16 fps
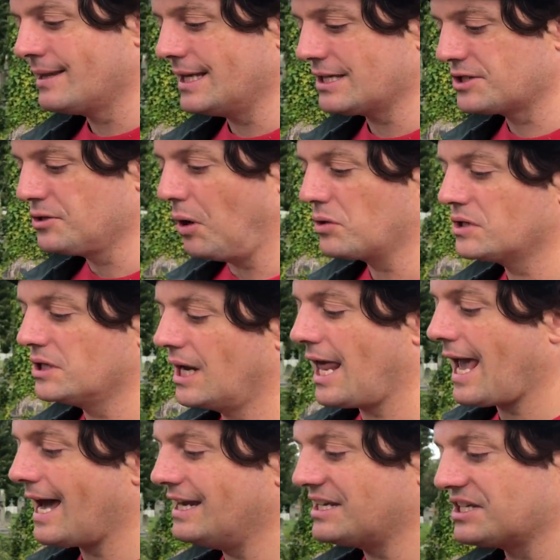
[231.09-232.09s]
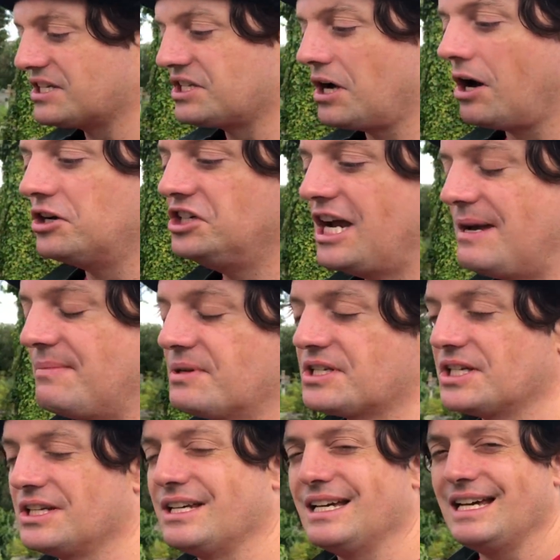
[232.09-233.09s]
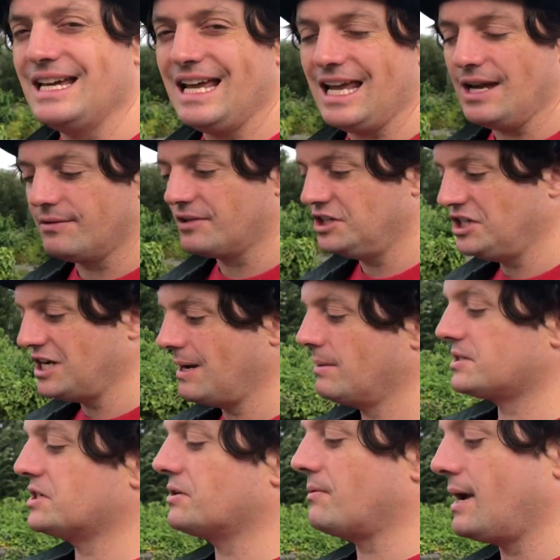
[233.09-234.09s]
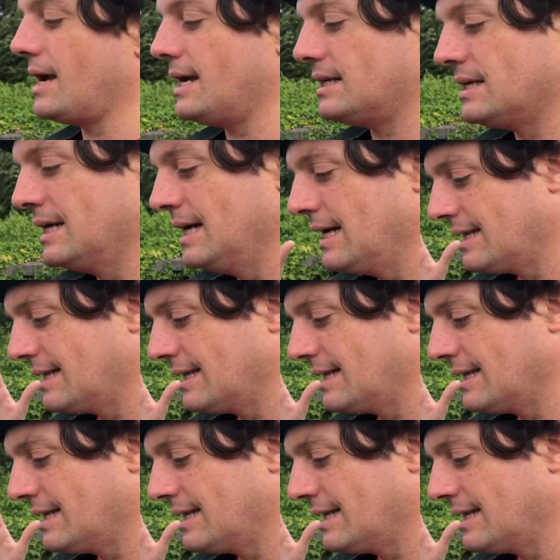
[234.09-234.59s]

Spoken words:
There's Dr. Leander Starr Jameson, he of the Jameson Raid,